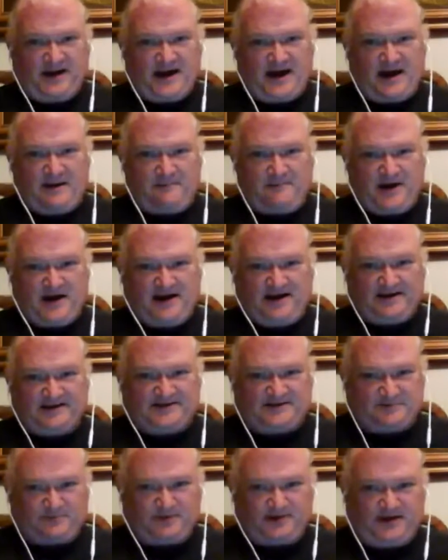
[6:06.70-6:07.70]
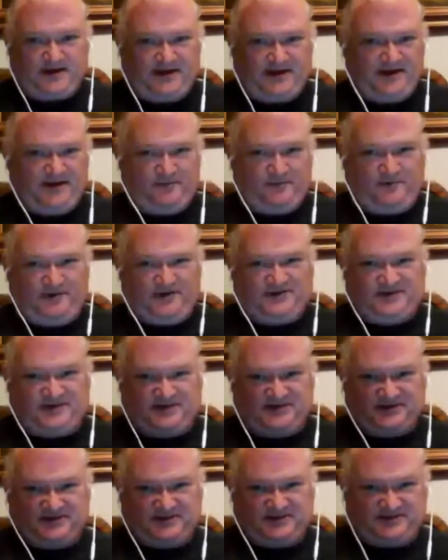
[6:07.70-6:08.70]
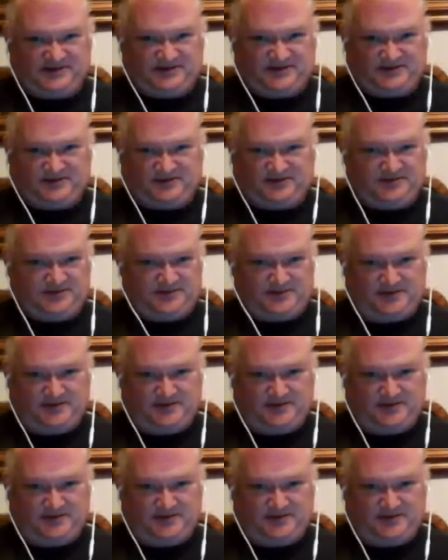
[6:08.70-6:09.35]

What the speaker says: hat minus P, which is